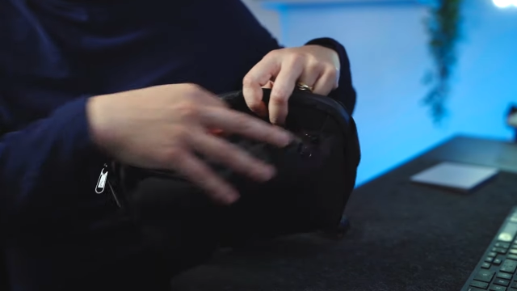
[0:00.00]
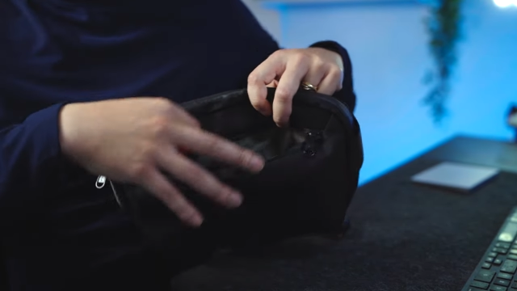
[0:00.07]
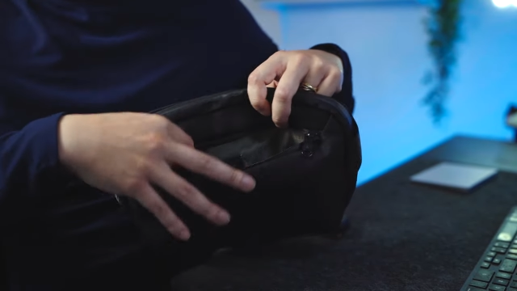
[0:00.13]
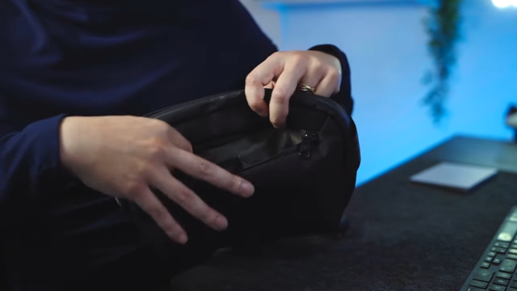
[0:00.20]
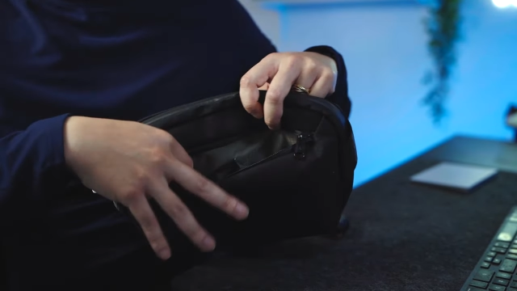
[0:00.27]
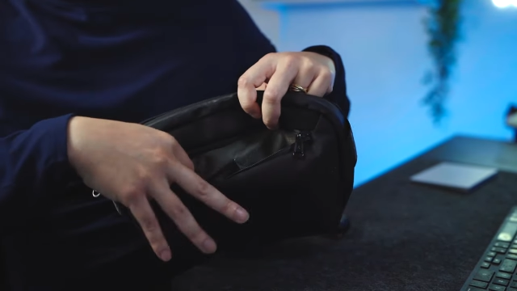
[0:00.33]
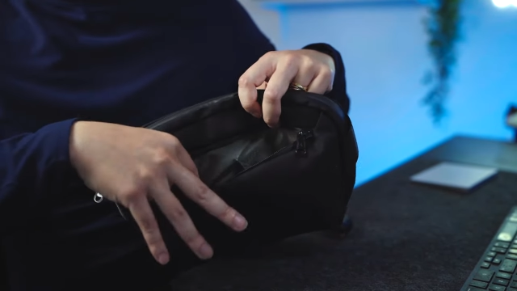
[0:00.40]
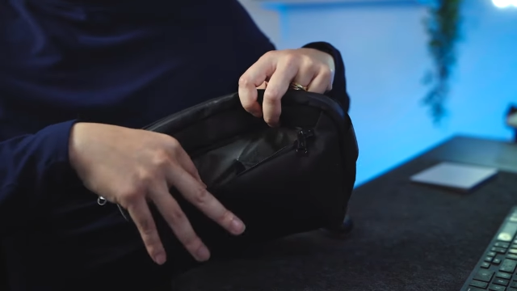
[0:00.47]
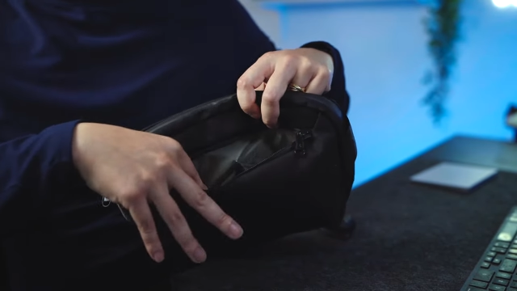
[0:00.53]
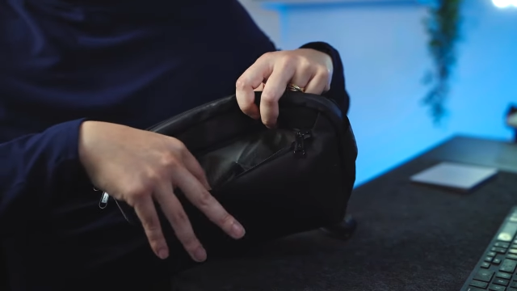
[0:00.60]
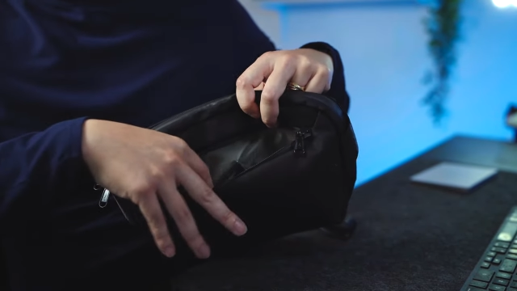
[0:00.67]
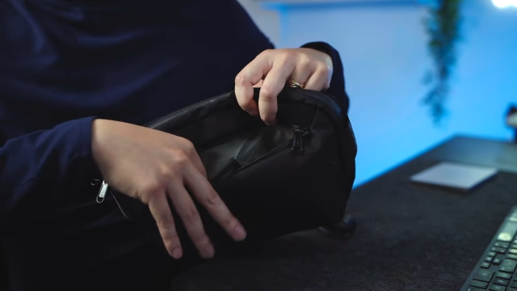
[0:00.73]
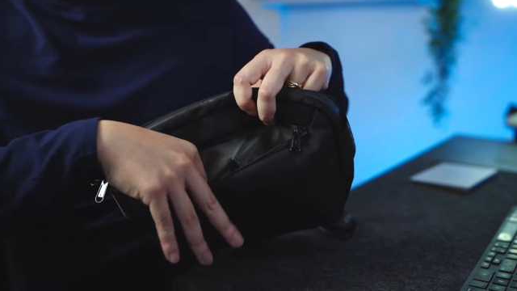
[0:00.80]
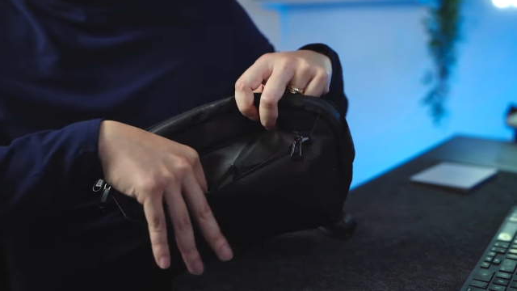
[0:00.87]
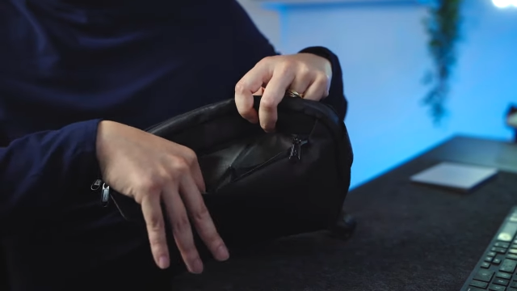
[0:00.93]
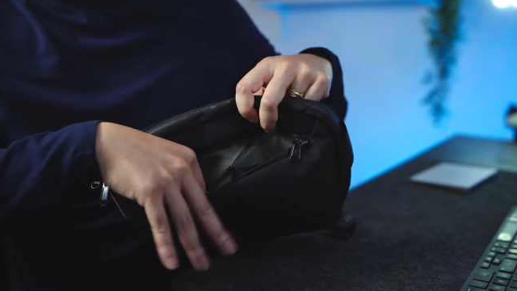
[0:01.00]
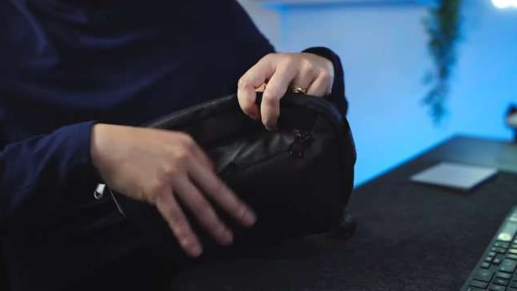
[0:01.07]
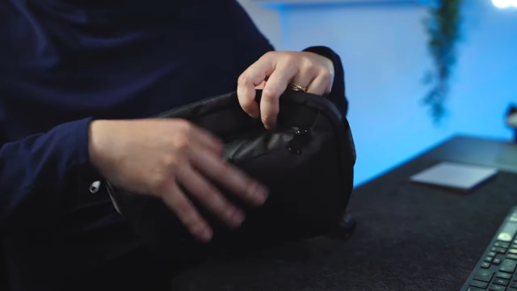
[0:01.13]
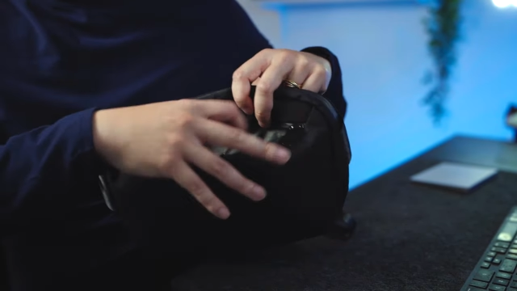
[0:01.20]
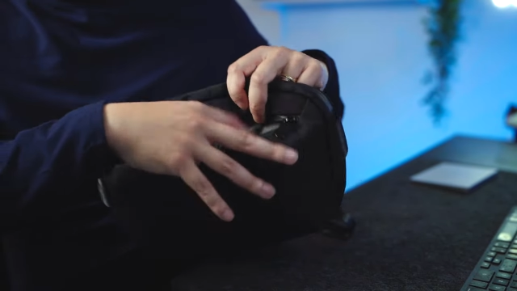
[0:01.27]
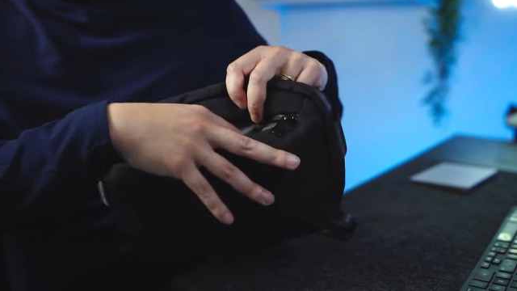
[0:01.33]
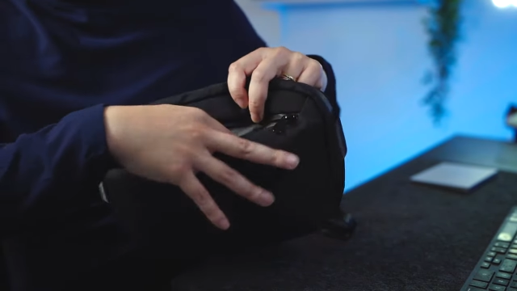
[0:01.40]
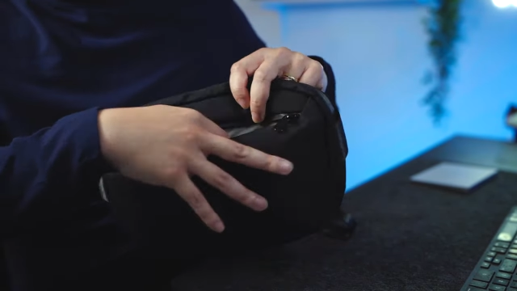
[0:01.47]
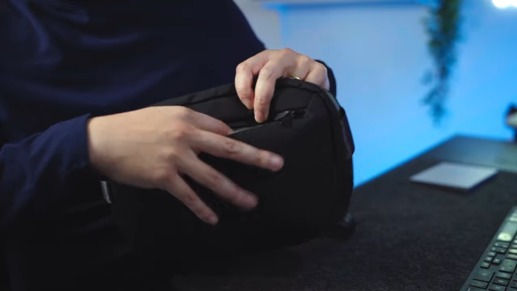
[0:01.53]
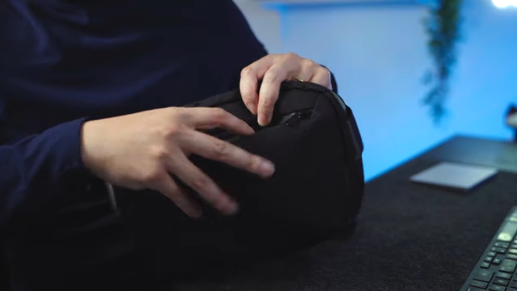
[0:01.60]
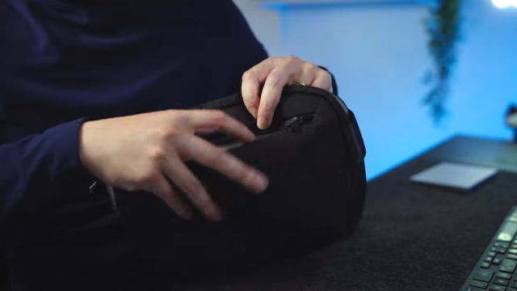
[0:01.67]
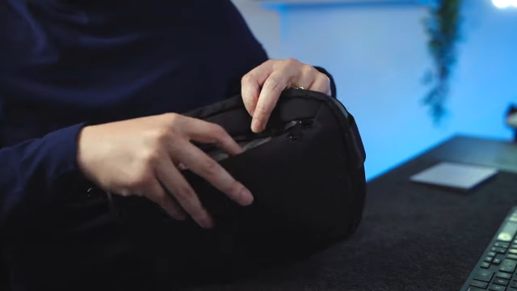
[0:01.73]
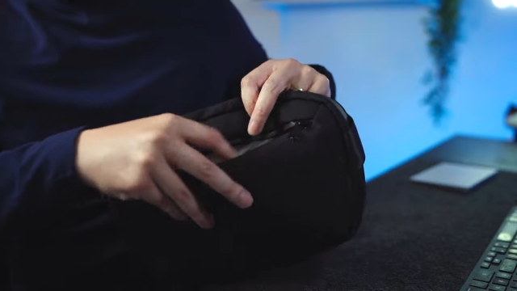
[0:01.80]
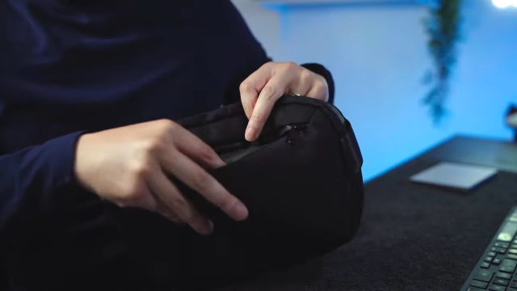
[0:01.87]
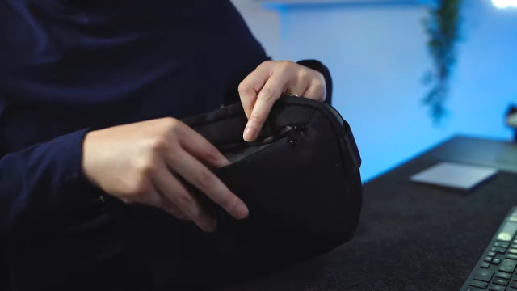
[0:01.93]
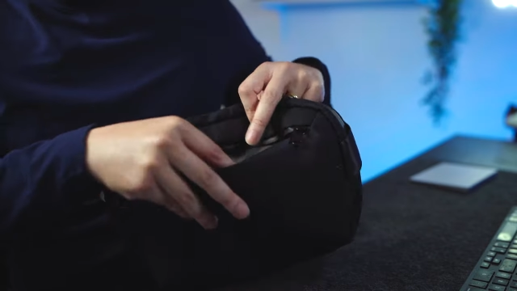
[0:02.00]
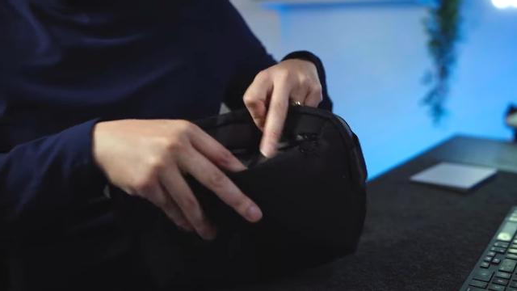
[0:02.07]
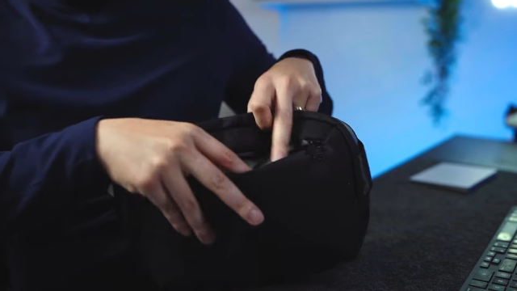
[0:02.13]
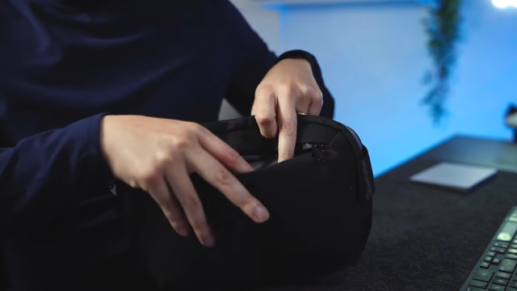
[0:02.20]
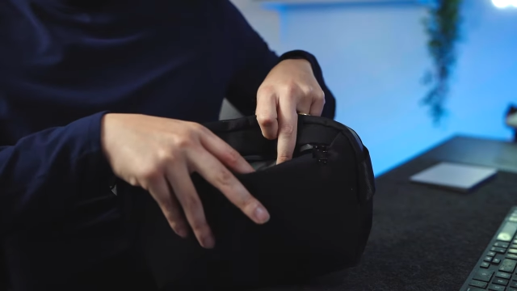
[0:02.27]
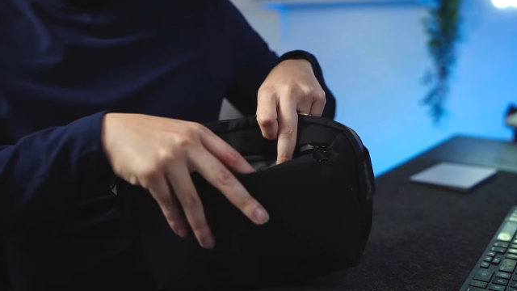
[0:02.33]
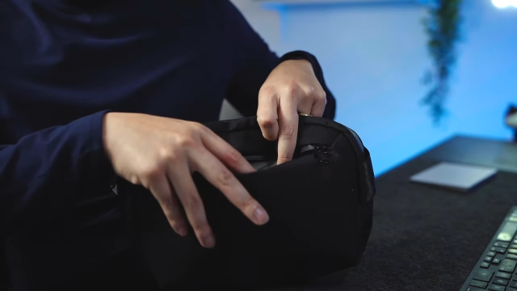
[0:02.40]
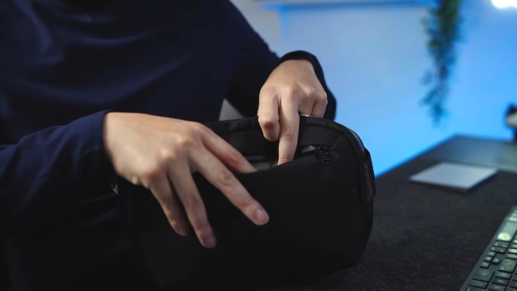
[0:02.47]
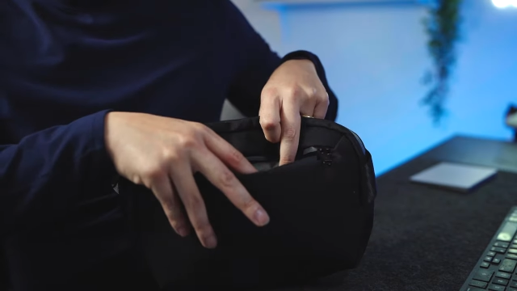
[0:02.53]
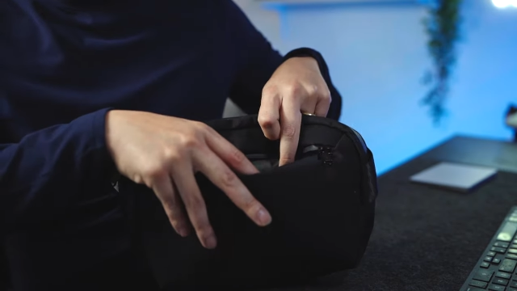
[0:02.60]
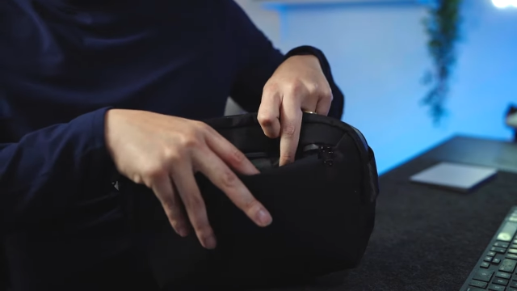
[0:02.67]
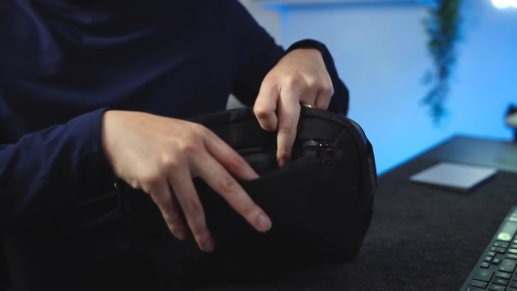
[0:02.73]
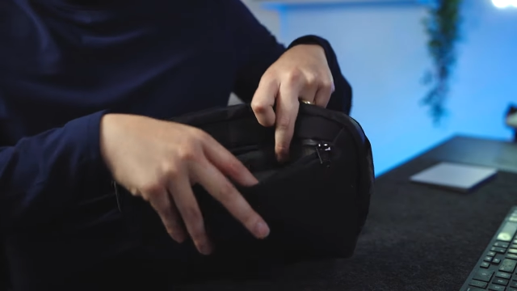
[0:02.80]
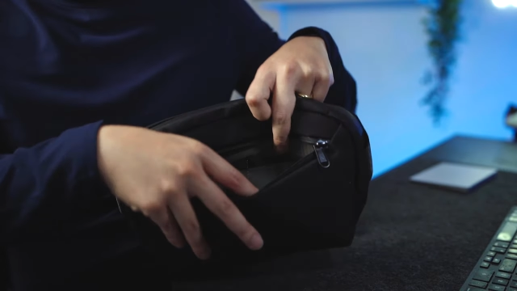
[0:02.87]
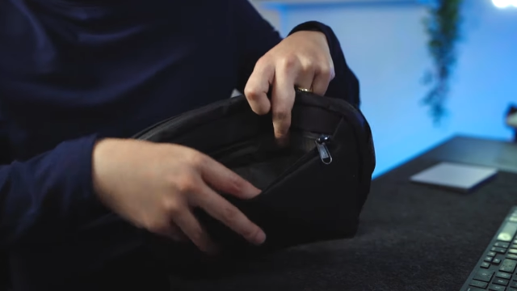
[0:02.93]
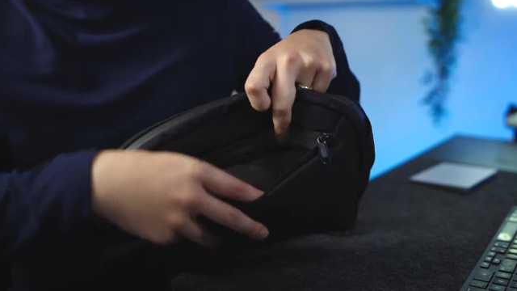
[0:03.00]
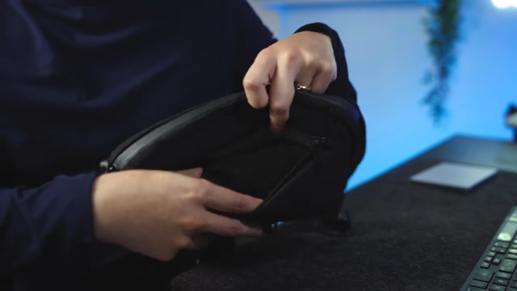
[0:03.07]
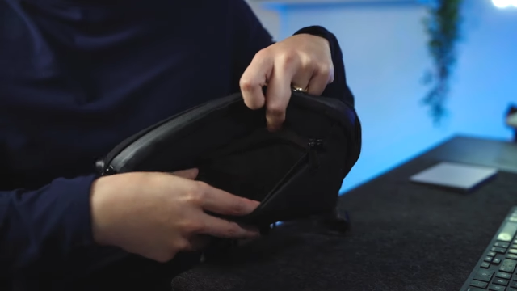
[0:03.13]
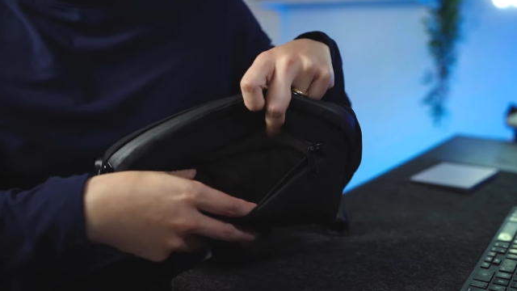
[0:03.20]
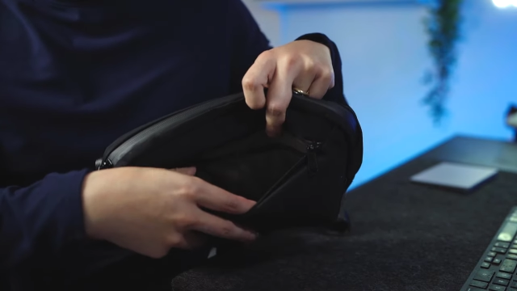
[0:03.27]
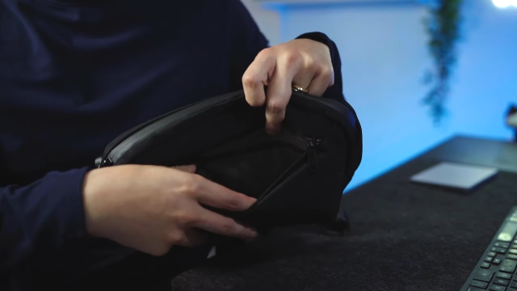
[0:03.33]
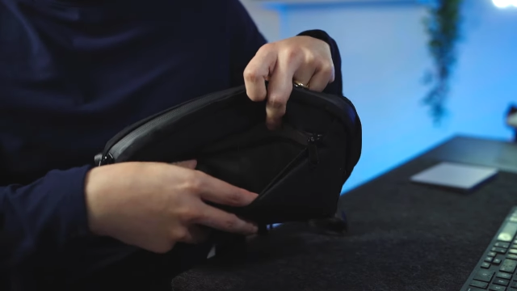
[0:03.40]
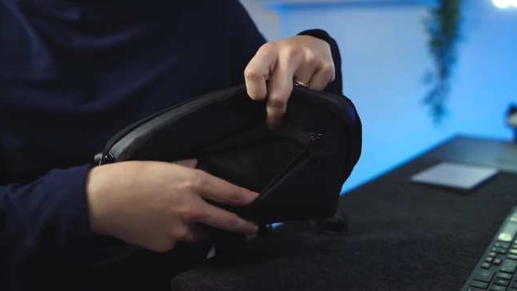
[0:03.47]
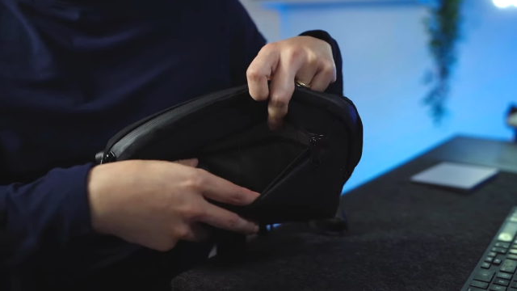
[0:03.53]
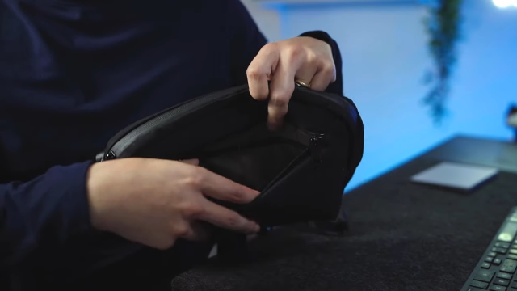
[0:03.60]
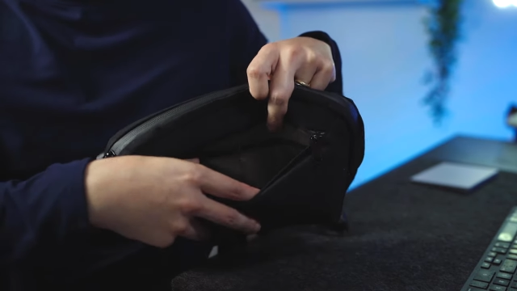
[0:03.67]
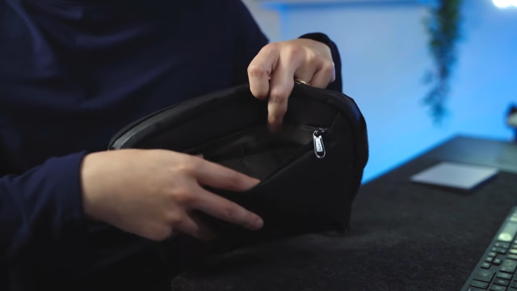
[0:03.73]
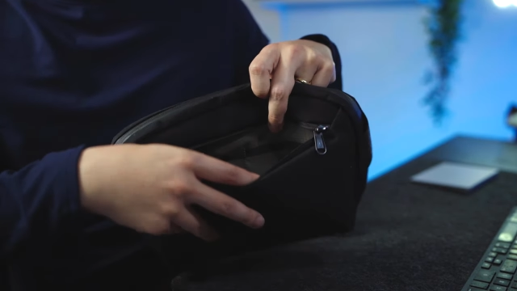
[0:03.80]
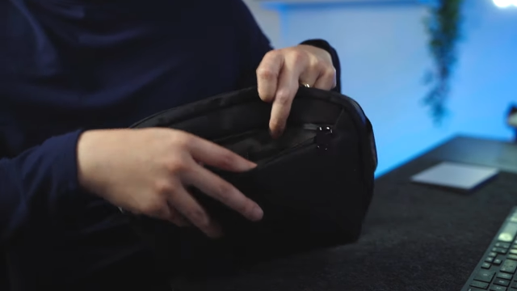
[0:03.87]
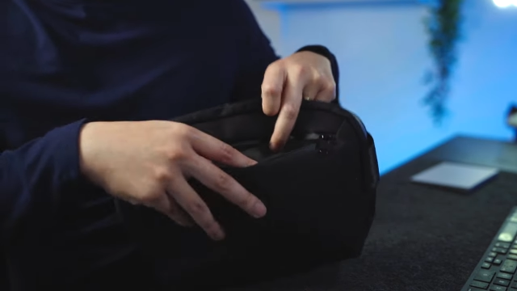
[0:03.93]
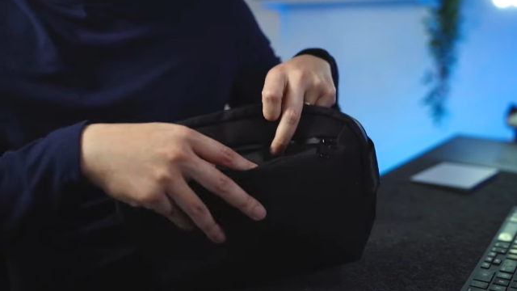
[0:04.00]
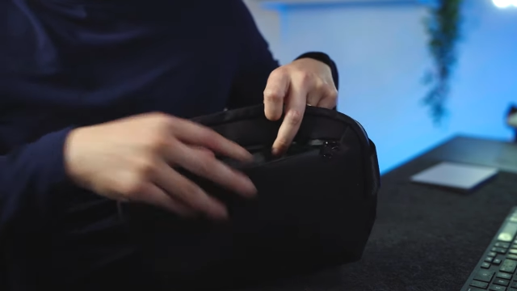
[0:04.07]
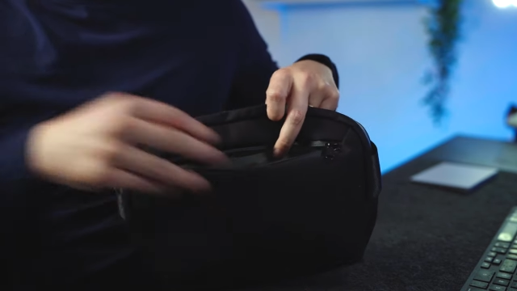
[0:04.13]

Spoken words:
[unreadable: no face in view]